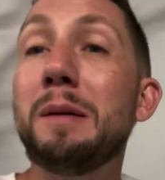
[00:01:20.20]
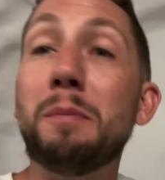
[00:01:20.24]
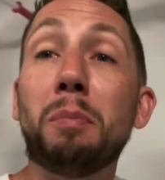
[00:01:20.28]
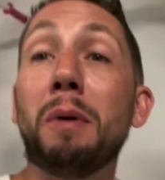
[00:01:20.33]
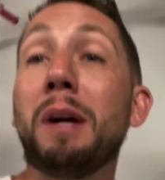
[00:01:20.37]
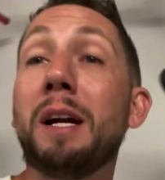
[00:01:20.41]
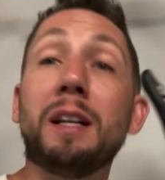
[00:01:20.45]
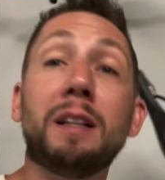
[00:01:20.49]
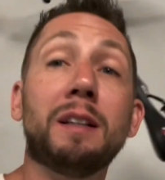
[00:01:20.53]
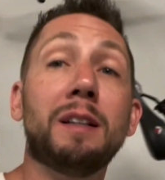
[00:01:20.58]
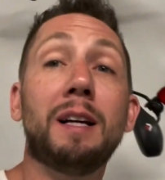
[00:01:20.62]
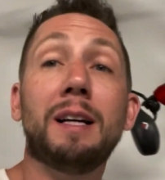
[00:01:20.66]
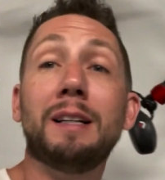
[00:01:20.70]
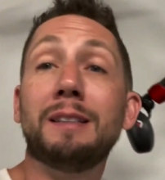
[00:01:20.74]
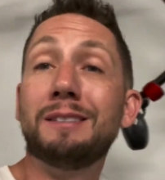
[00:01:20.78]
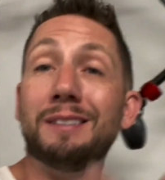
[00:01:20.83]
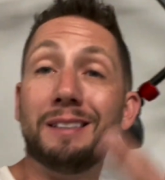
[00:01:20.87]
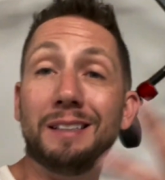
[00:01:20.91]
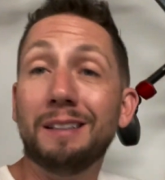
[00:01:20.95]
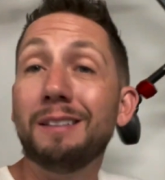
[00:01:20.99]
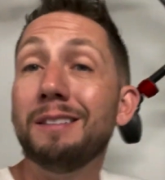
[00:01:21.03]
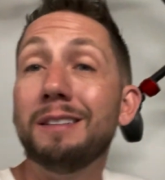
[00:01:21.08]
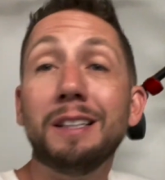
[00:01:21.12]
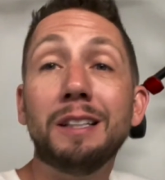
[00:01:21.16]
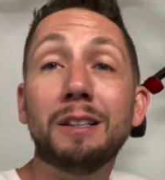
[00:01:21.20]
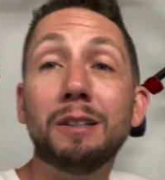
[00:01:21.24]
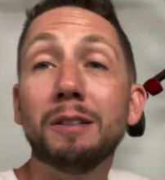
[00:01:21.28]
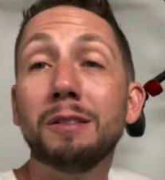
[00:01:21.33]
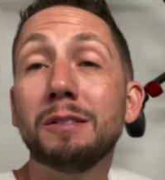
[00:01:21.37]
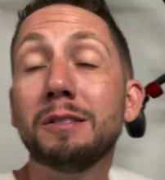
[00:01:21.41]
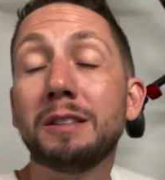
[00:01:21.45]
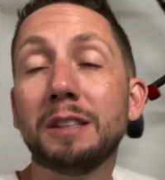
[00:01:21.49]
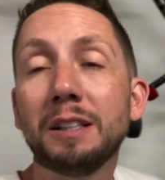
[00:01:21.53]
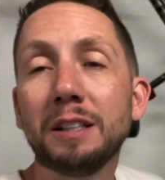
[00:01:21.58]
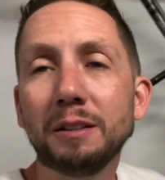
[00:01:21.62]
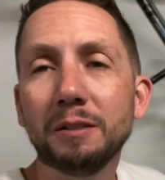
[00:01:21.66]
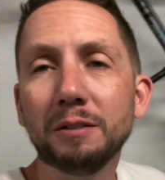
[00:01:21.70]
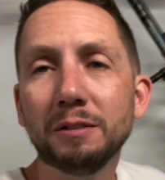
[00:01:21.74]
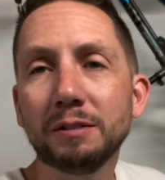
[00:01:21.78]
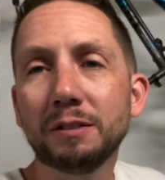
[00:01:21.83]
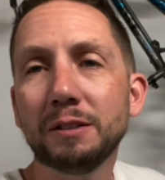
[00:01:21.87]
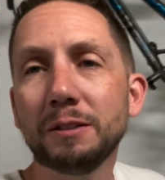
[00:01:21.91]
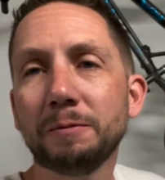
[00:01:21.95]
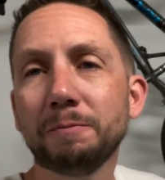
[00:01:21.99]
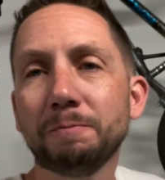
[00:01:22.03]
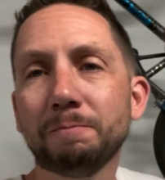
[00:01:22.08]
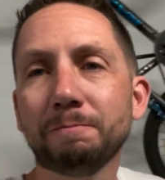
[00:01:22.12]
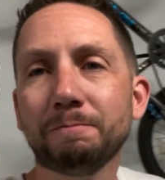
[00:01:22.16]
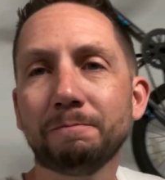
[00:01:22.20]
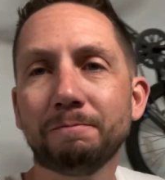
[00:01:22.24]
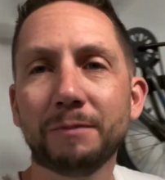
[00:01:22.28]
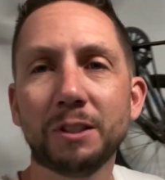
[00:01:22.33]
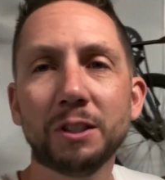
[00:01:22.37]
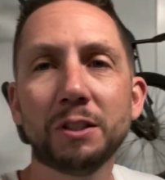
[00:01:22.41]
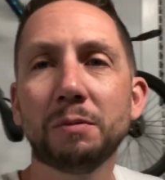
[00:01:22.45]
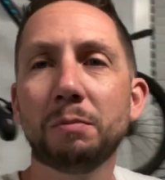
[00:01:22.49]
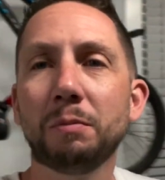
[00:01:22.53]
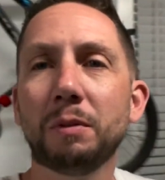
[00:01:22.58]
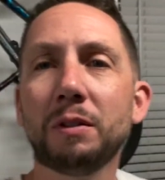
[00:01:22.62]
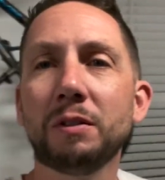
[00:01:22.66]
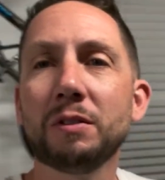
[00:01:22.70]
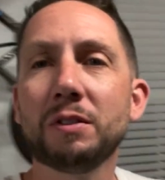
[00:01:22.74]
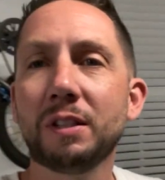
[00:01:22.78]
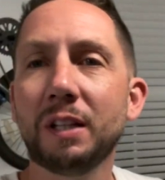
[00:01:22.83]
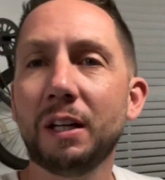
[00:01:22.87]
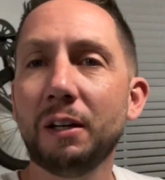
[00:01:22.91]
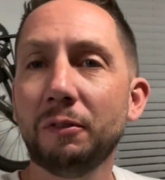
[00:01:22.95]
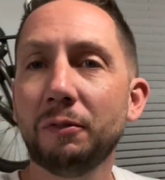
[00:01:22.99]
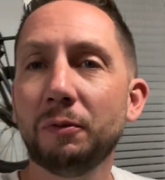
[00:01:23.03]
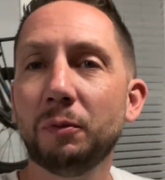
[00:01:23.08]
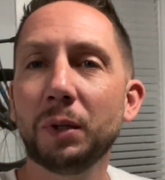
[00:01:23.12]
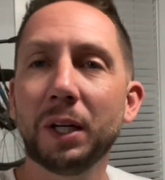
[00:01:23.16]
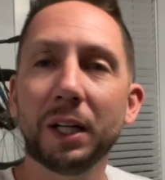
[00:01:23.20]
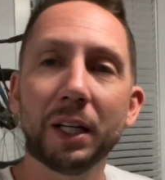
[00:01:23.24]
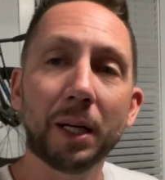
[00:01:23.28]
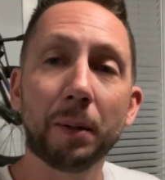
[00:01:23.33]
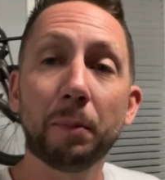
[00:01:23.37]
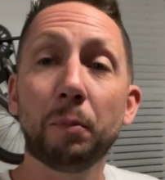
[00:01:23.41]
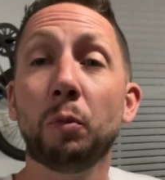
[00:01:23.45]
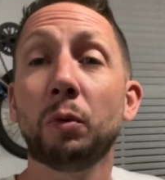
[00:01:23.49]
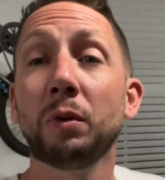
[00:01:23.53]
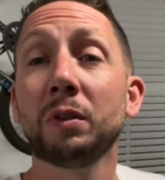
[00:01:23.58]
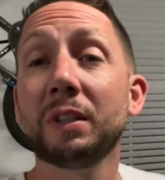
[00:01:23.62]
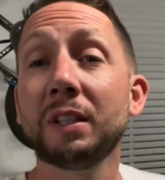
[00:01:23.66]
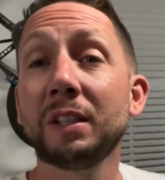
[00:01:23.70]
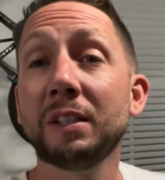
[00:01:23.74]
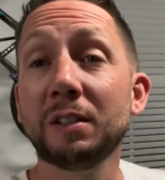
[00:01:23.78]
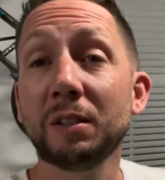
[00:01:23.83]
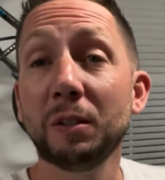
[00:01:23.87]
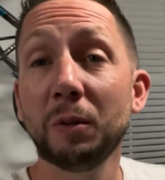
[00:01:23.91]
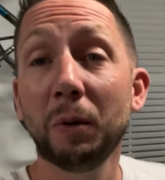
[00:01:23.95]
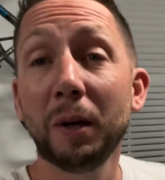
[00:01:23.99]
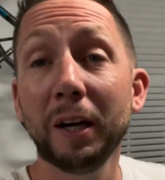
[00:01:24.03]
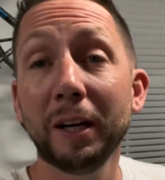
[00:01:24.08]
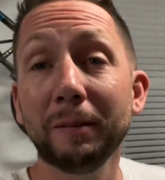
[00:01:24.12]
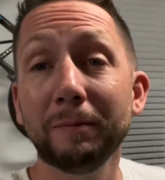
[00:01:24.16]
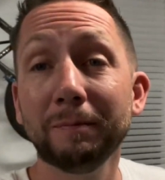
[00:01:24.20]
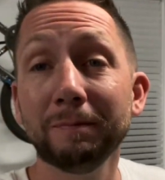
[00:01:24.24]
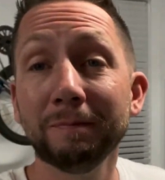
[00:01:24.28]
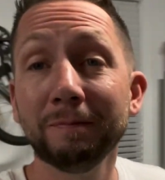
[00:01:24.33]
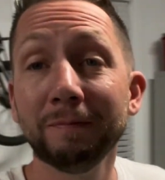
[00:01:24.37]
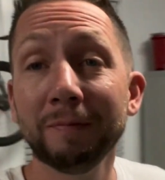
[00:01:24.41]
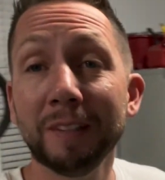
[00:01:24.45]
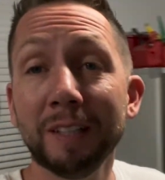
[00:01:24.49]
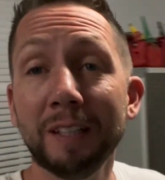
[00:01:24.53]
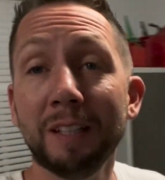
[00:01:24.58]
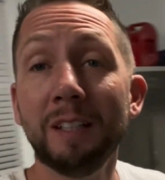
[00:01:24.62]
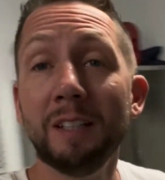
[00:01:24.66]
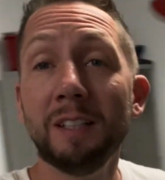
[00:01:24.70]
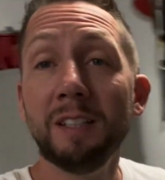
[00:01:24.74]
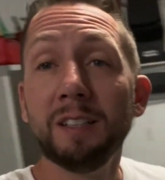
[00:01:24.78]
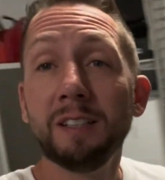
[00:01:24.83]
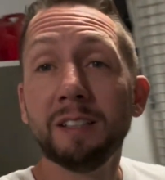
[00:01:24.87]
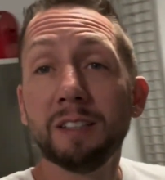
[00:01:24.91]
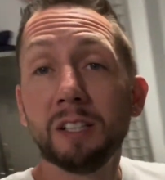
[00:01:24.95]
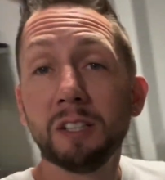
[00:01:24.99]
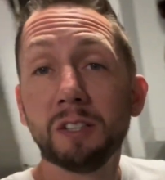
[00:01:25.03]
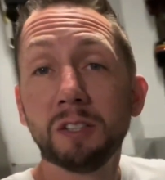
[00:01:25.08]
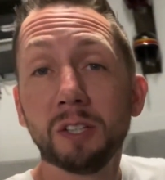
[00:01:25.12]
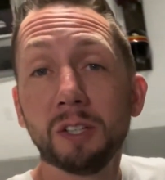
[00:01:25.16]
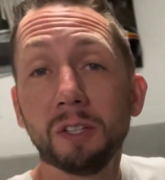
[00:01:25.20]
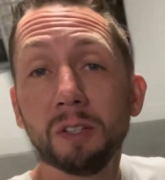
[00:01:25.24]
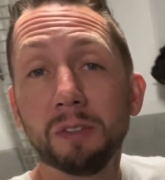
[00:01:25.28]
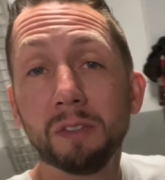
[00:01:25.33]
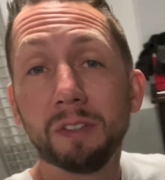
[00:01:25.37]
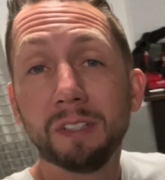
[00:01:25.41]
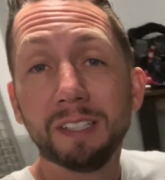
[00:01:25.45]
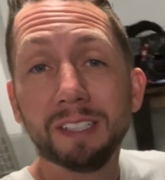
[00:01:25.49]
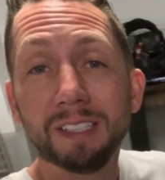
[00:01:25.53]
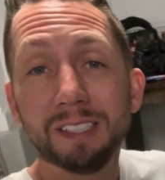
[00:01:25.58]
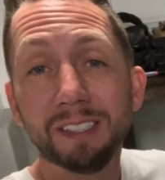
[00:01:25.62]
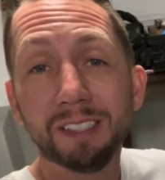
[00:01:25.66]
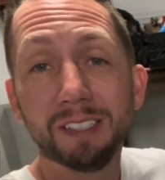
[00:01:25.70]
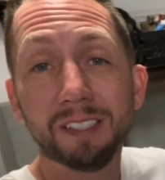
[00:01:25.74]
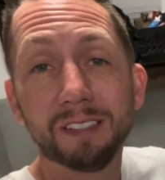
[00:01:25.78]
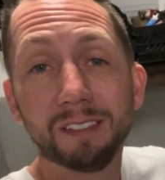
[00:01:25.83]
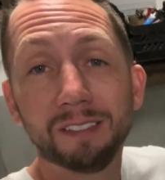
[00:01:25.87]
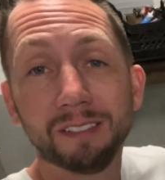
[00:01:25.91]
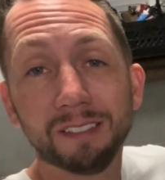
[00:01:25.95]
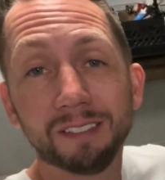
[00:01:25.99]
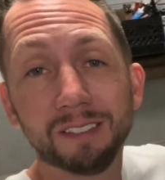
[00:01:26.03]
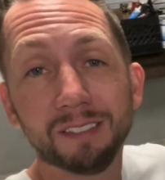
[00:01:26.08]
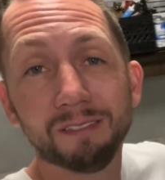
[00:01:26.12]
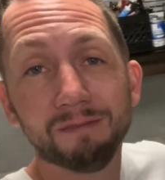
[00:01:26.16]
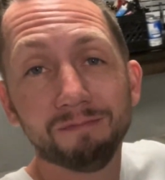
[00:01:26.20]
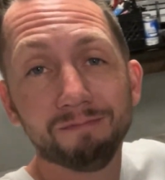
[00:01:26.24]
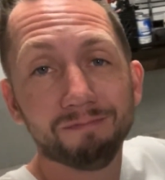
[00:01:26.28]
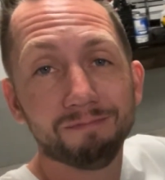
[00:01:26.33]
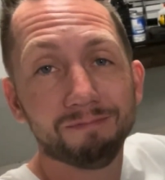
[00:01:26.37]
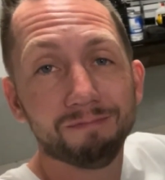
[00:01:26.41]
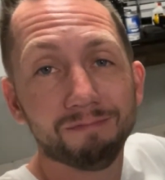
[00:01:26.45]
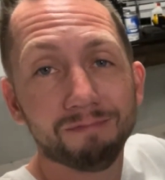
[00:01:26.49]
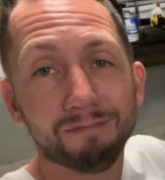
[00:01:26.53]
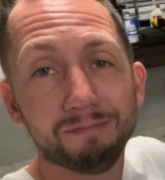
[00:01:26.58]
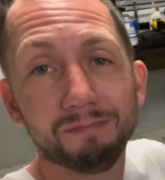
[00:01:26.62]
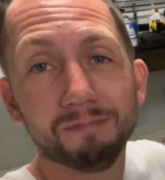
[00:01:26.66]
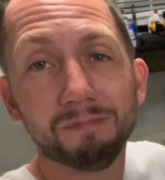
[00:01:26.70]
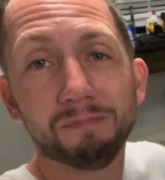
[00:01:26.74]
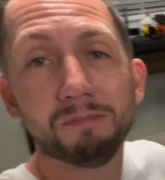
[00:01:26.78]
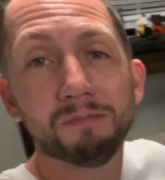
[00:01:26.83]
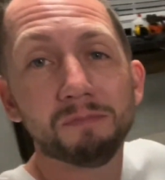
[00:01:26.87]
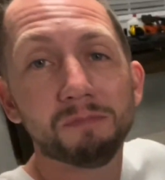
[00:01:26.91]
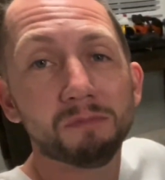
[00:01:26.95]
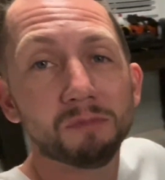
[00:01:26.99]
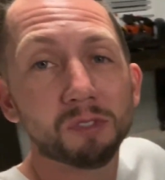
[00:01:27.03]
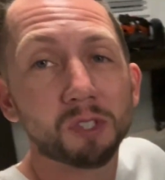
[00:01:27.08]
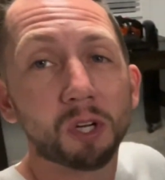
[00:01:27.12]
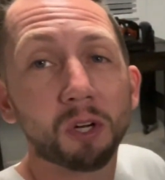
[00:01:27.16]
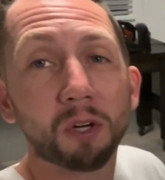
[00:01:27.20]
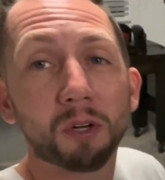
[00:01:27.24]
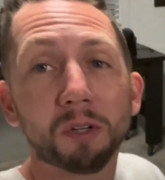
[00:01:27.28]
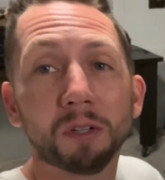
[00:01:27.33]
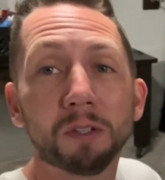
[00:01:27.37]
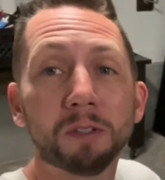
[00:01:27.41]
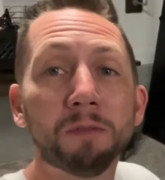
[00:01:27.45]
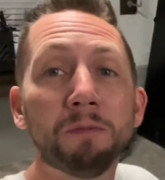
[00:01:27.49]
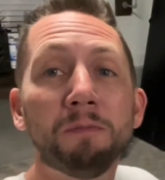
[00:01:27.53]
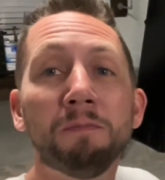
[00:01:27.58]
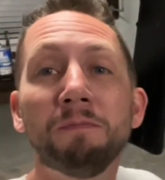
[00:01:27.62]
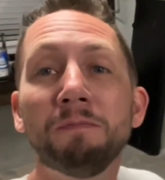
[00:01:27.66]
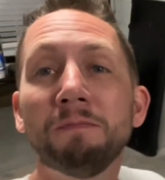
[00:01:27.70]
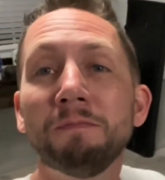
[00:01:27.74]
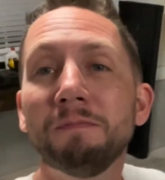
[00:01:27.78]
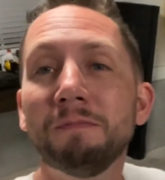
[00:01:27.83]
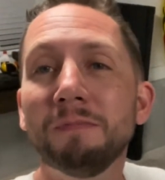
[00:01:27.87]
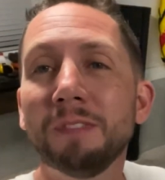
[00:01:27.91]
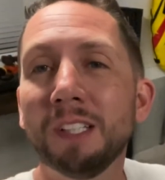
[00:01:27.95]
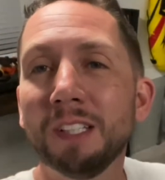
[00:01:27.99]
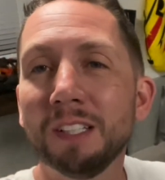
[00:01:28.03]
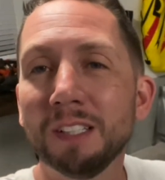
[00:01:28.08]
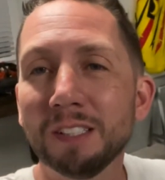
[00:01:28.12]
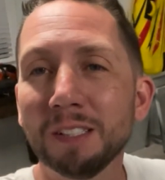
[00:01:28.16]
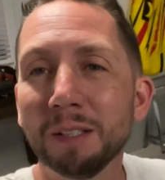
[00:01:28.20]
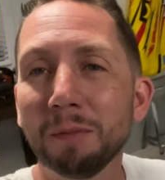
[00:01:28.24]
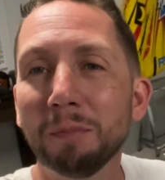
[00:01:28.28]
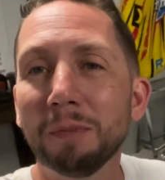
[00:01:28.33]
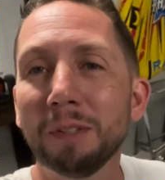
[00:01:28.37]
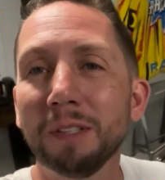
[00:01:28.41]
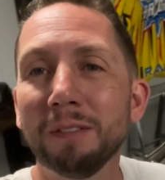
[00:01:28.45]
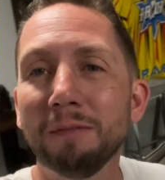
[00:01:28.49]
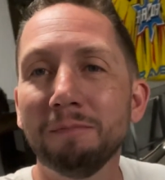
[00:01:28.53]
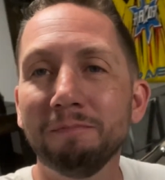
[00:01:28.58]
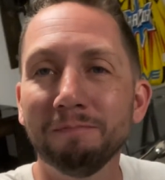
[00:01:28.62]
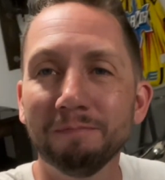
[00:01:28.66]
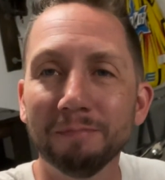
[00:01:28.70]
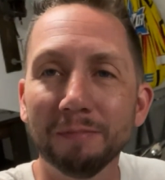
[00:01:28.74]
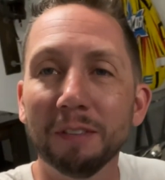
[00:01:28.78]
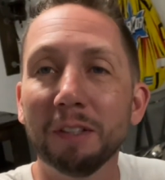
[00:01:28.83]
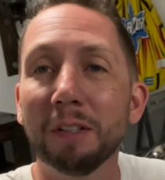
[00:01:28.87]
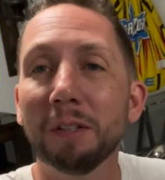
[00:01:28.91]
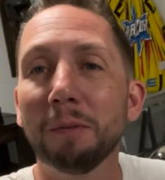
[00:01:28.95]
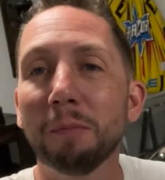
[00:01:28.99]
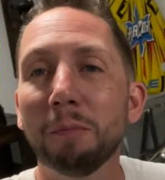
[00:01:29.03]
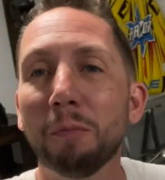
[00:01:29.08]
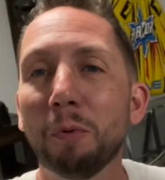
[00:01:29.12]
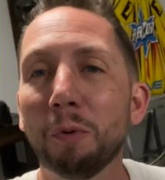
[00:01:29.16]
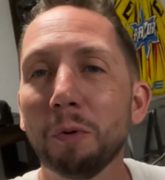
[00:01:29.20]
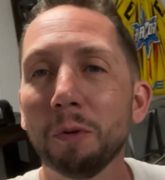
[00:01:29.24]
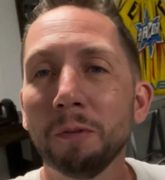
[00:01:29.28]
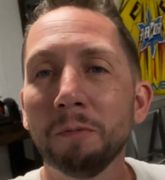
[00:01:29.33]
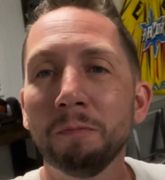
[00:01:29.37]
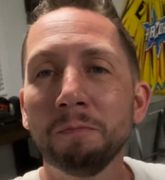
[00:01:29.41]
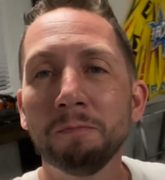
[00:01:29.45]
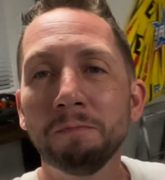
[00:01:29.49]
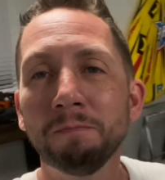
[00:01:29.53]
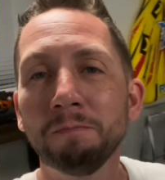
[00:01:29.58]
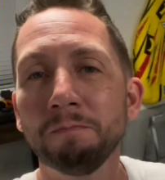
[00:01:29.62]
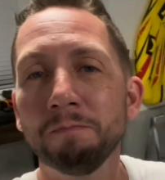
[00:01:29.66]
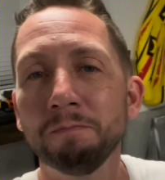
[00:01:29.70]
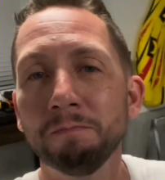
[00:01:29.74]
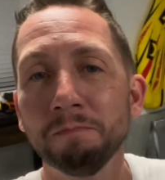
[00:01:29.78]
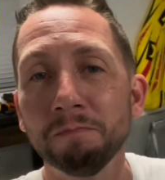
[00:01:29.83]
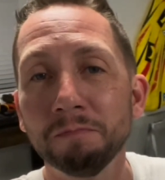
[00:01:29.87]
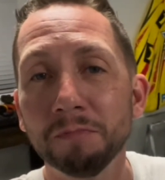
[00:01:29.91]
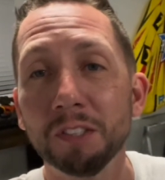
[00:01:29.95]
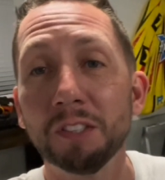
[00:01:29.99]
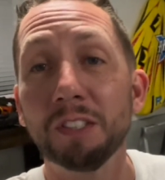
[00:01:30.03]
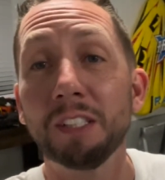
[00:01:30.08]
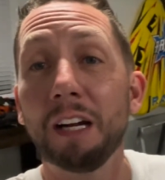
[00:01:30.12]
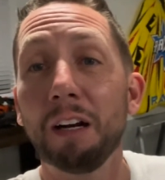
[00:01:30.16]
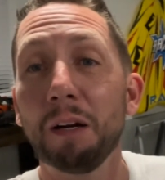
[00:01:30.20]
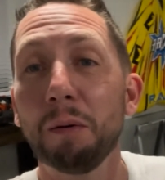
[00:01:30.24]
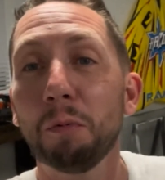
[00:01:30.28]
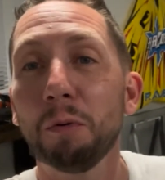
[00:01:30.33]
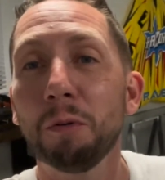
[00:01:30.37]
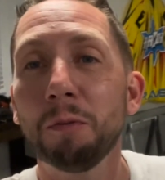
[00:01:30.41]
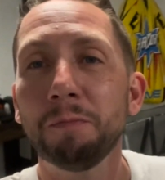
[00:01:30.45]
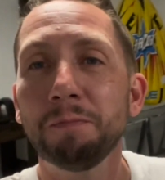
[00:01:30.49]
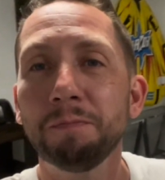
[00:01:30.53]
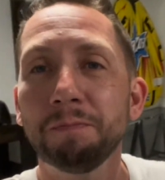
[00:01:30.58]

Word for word: brake lights, and LED turn signals. Just some little stuff. We got a couple more things in the way to turn this turd into something a little more desirable.